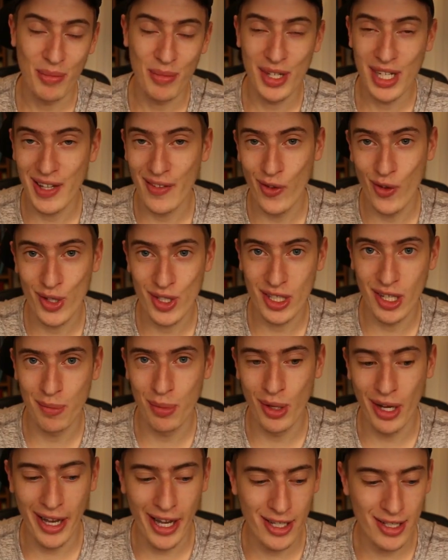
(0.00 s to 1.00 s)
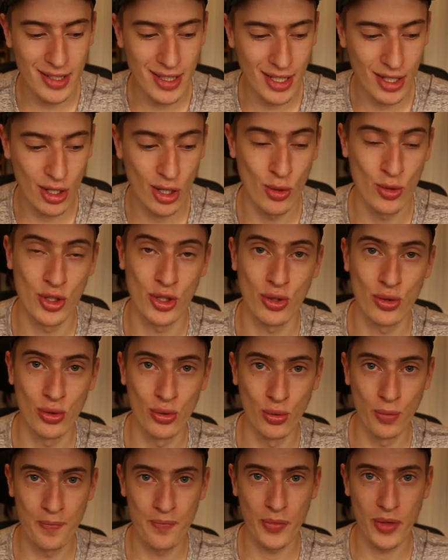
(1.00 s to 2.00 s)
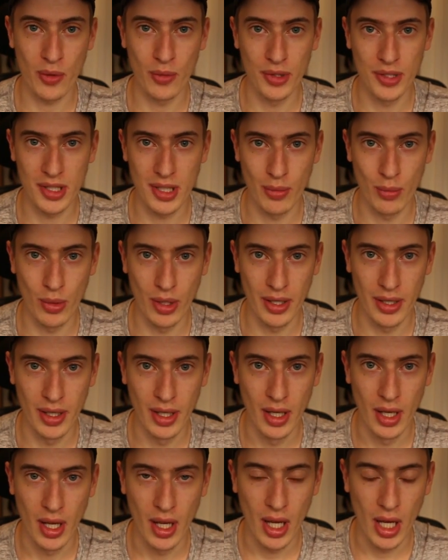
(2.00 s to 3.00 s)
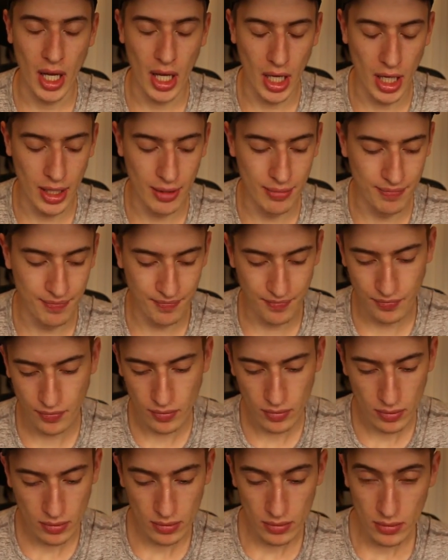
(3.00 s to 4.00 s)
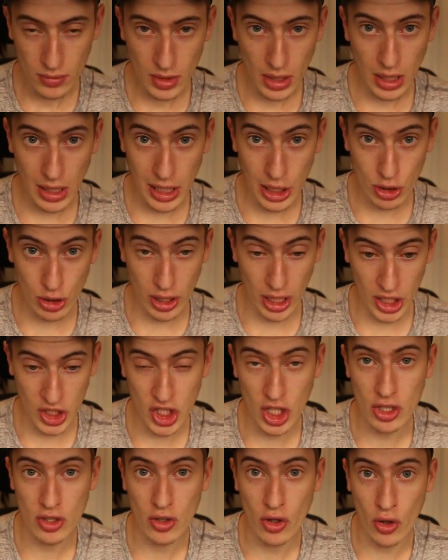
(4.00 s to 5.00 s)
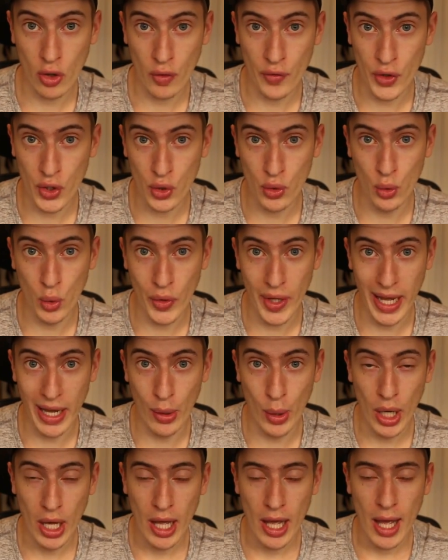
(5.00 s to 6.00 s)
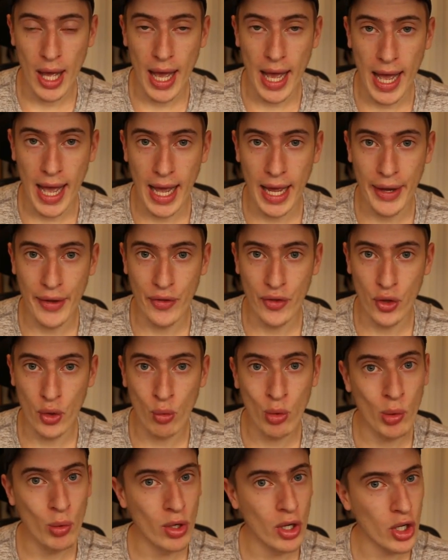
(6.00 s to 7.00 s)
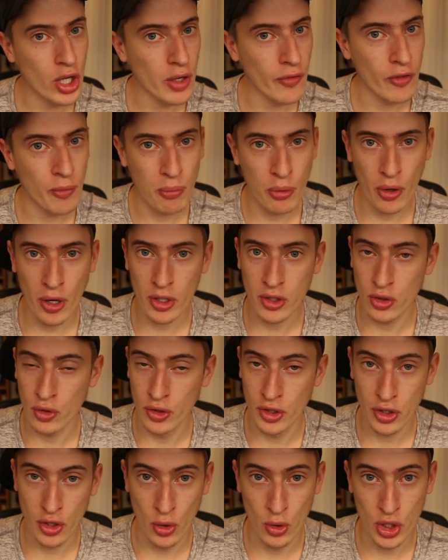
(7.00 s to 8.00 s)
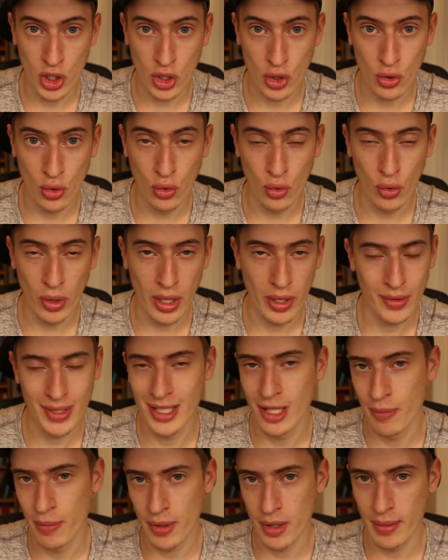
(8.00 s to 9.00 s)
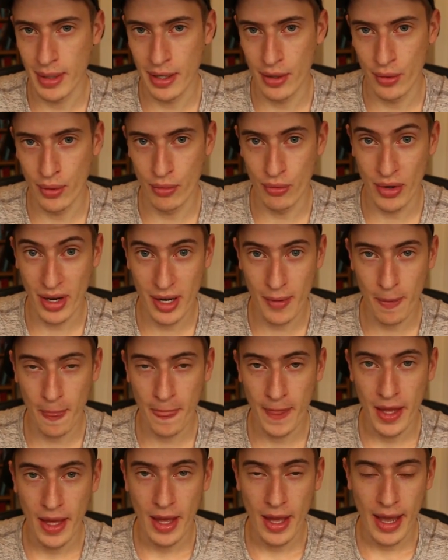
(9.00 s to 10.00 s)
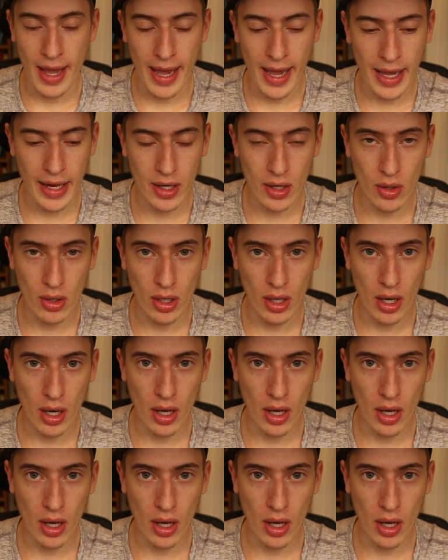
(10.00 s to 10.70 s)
but I'm going to give you an example. I just did a coaching call with someone. Um, literally, I just got off the call now. And we were looking for products on this coaching call, and I was helping them out, right? And